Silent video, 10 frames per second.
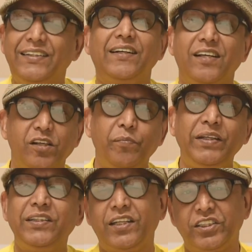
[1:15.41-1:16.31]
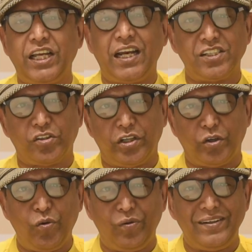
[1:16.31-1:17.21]
That doesn't mean that the child has got a
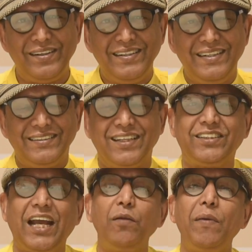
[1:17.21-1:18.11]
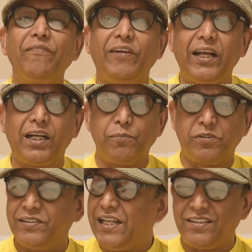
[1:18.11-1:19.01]
cold. The child may have
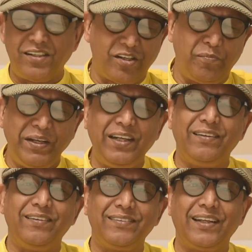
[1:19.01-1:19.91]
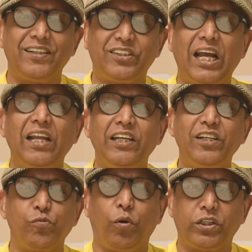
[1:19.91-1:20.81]
hiccups. That doesn't mean that the child
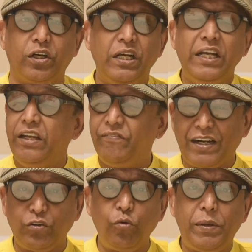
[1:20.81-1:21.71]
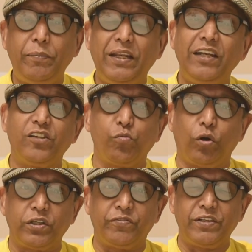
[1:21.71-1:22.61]
needs water. In fact, no baby needs
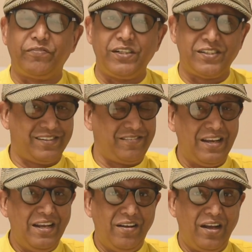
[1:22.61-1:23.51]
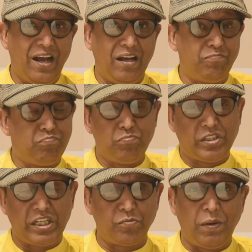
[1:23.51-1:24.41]
water for the first
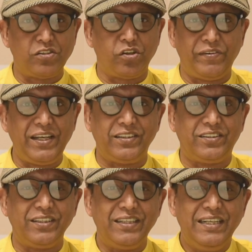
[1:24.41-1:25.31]
6 months of age.